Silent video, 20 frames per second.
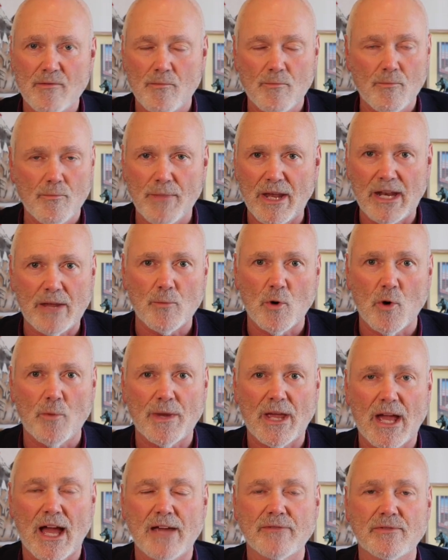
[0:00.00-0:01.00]
many more
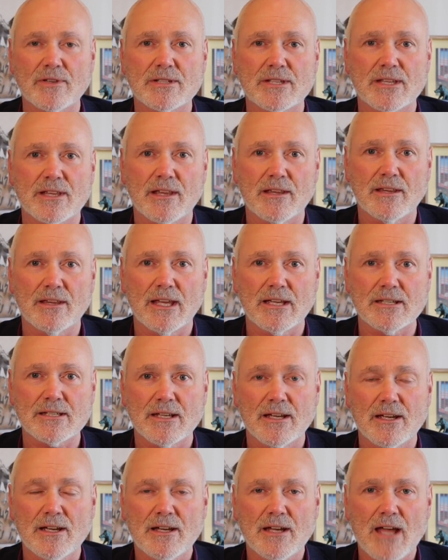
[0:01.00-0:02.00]
behaviours than
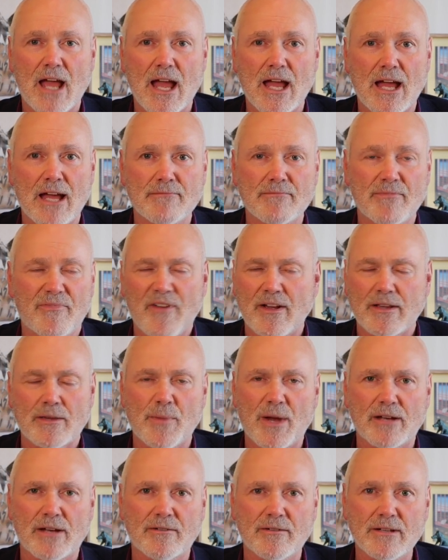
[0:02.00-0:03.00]
this, in fact
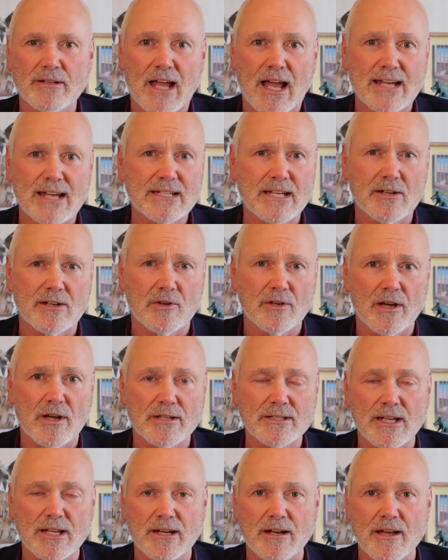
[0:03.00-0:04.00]
about 18 or
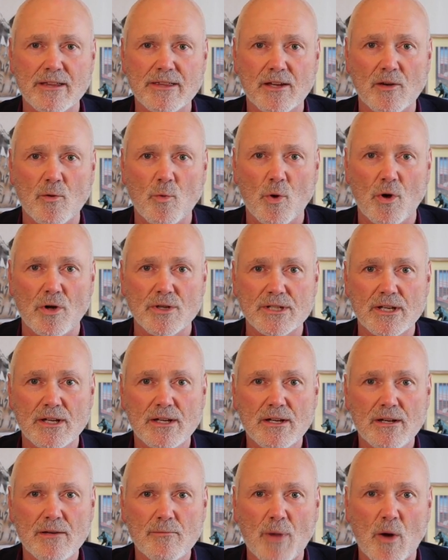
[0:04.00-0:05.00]
19 I think it was,
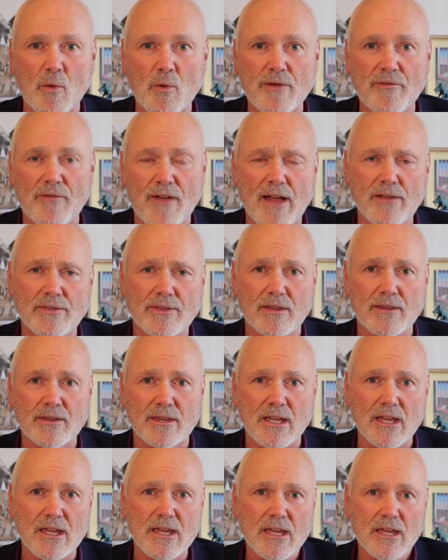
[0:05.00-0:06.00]
but we found that
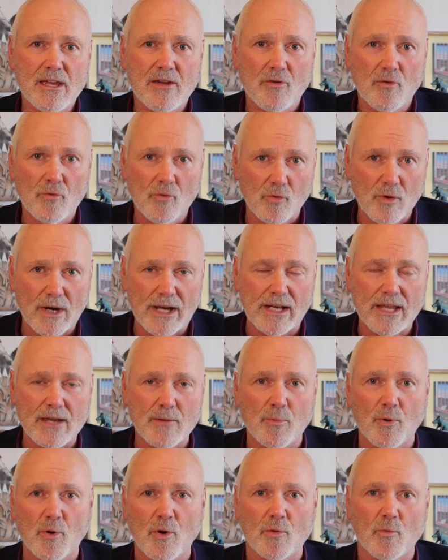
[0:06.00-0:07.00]
the really
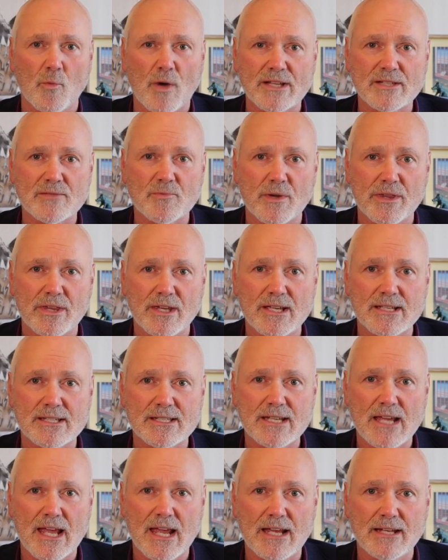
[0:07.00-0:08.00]
important ones were these
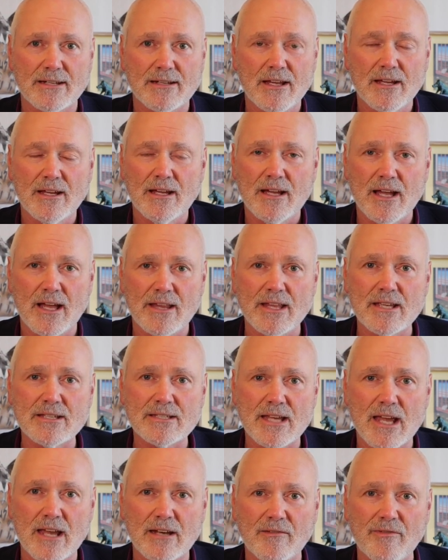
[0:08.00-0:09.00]
10, and these
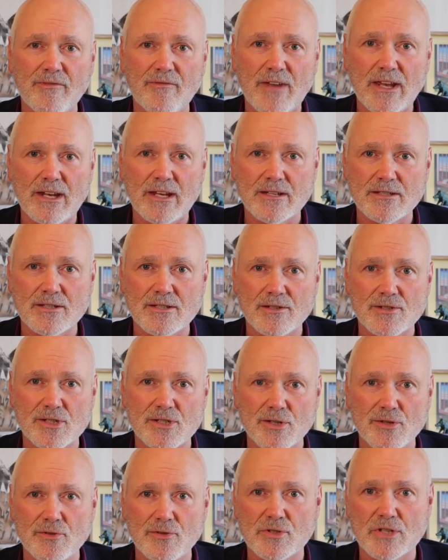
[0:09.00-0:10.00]
10 fit into
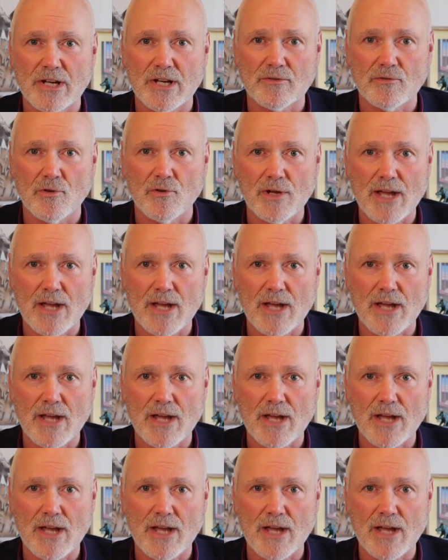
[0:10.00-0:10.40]
two general